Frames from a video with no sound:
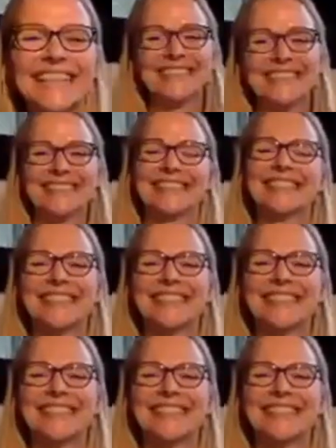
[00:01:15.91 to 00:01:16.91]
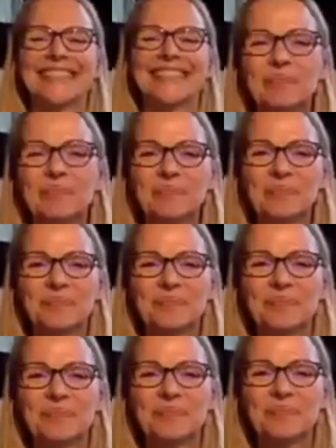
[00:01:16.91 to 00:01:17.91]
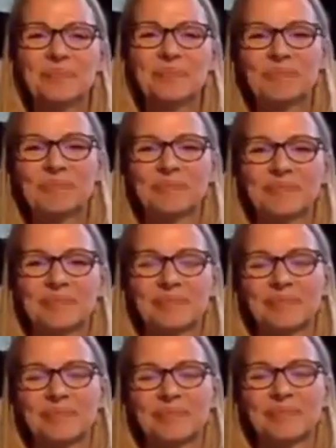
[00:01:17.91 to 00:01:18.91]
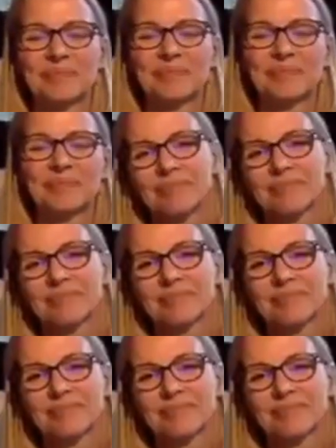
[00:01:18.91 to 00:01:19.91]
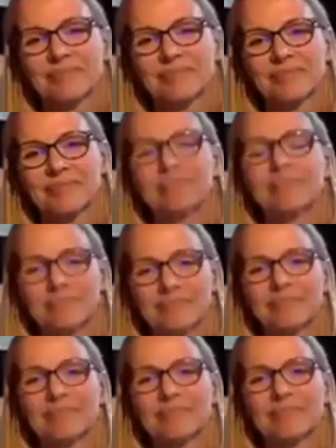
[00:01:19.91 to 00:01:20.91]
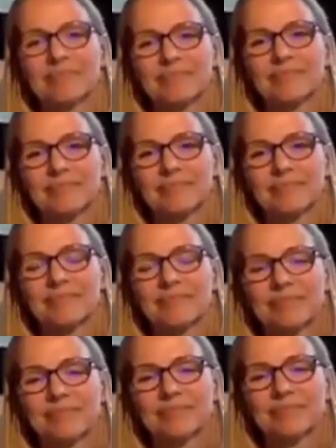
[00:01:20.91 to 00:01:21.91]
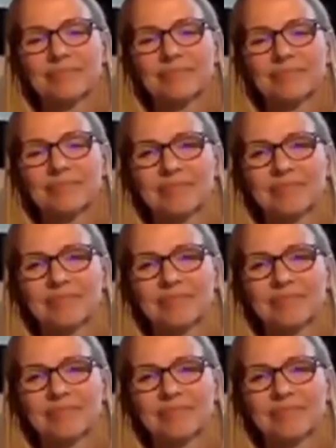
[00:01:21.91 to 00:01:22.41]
The person shown says nothing.